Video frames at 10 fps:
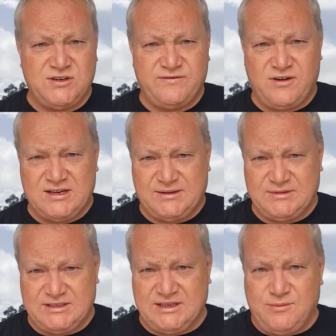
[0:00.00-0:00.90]
she flies up
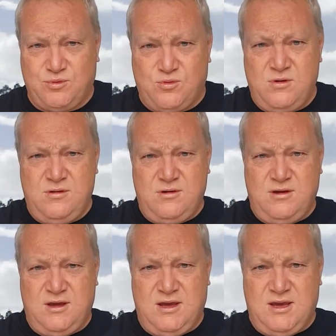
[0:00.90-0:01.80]
to Singapore,
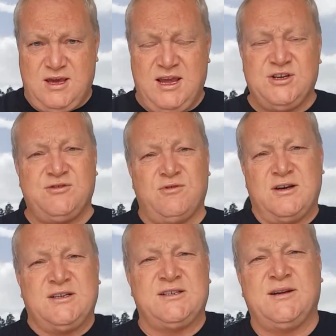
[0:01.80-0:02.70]
and she
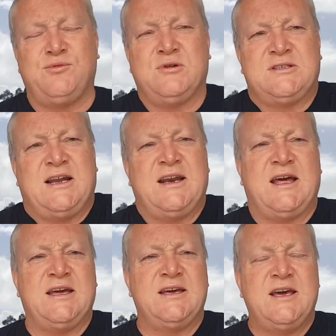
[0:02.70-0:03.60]
rides in Singapore on
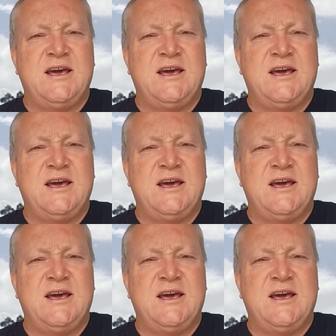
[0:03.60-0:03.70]
Sunday.